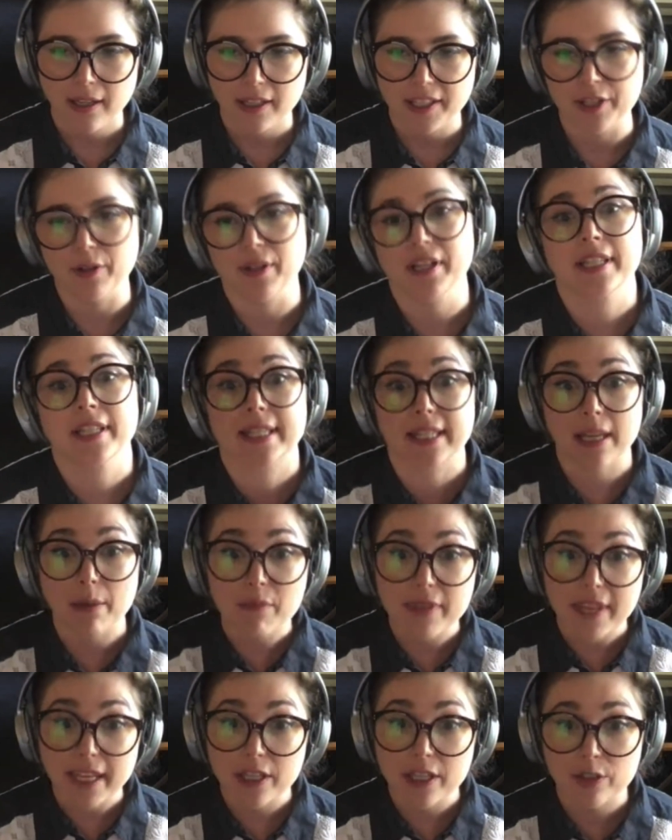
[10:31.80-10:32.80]
you know, I did
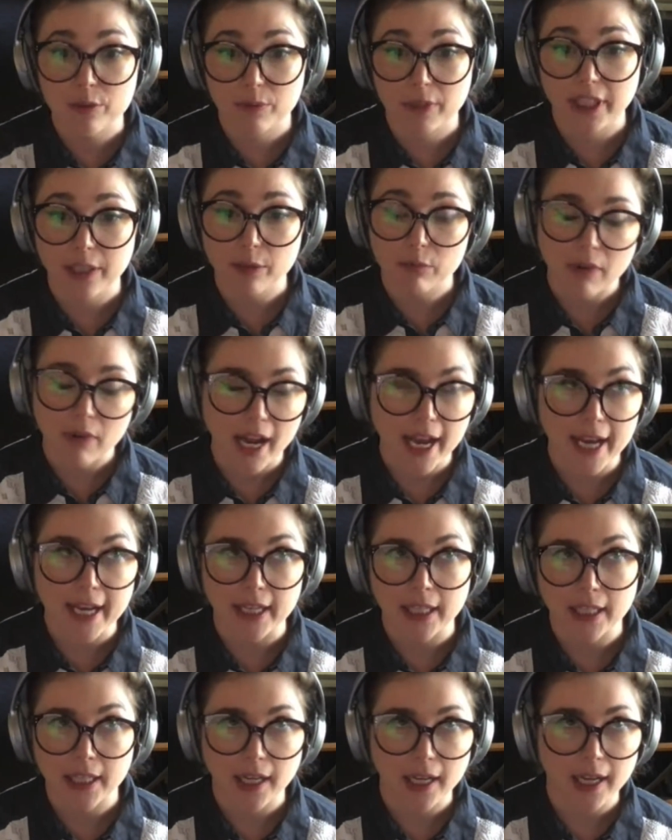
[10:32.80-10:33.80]
some things really
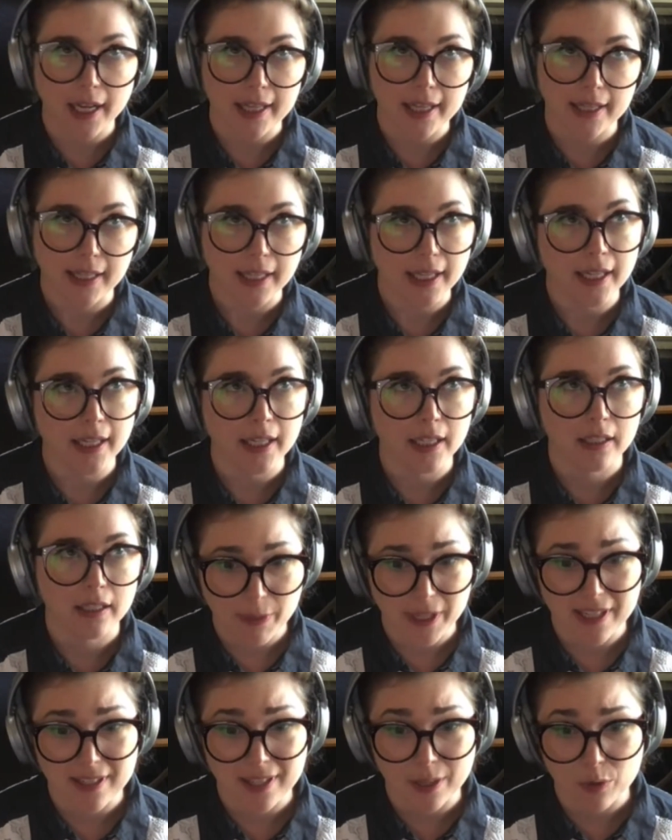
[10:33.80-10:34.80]
right, I think,
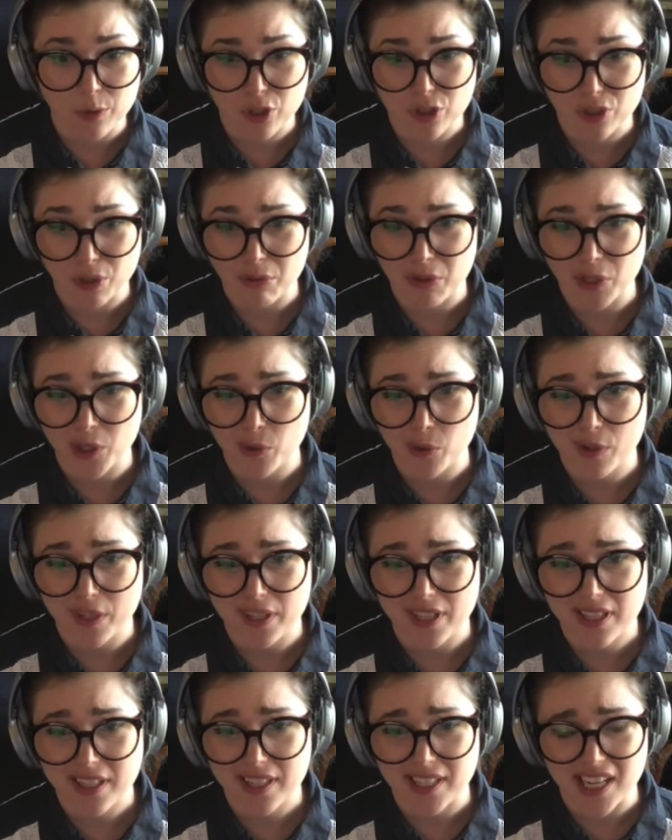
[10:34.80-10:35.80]
because I was so new
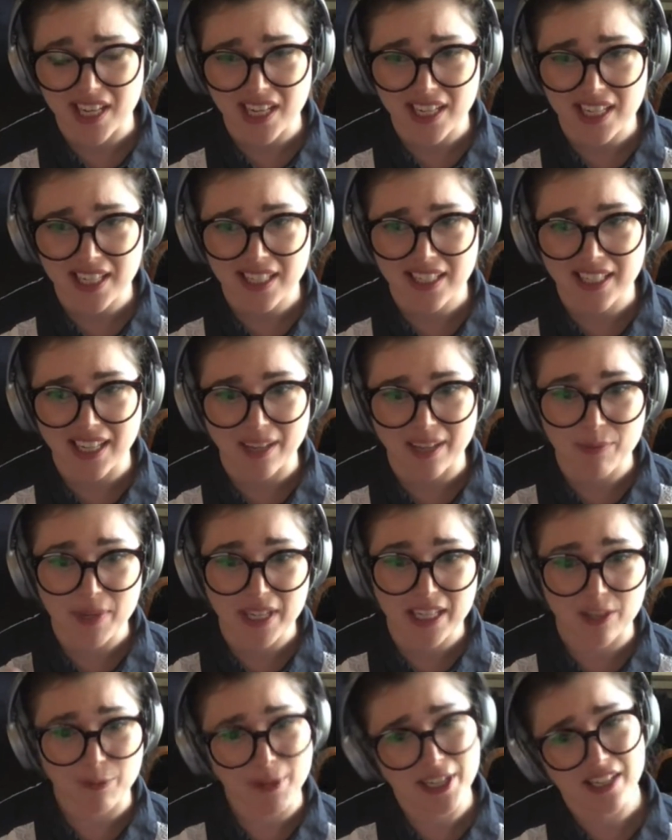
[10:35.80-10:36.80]
on the scene and
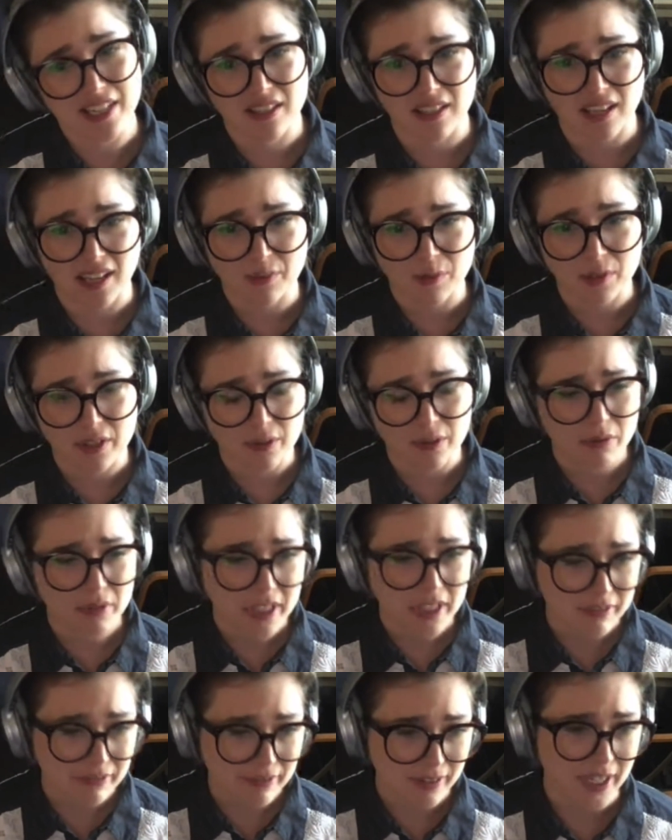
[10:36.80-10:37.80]
because my design was so
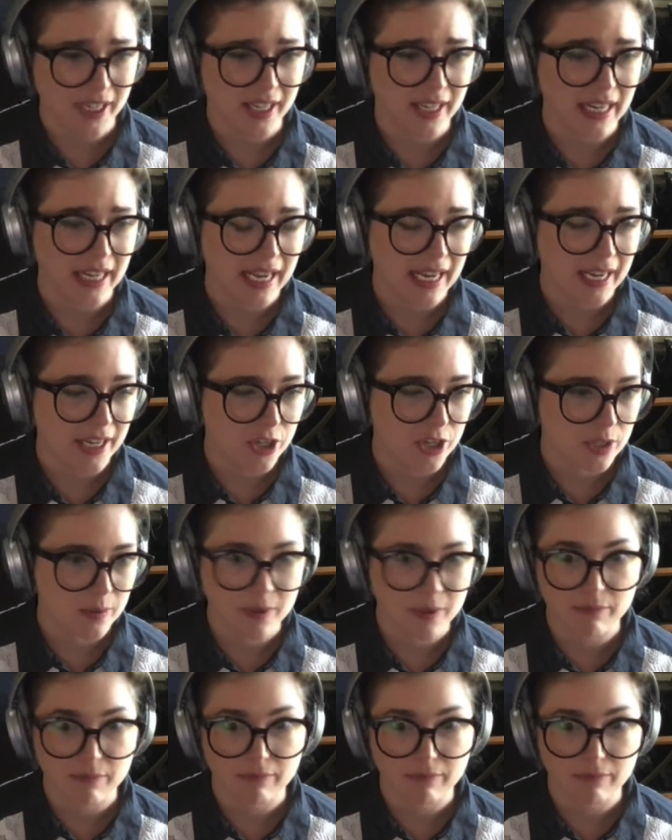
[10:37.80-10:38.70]
different. I just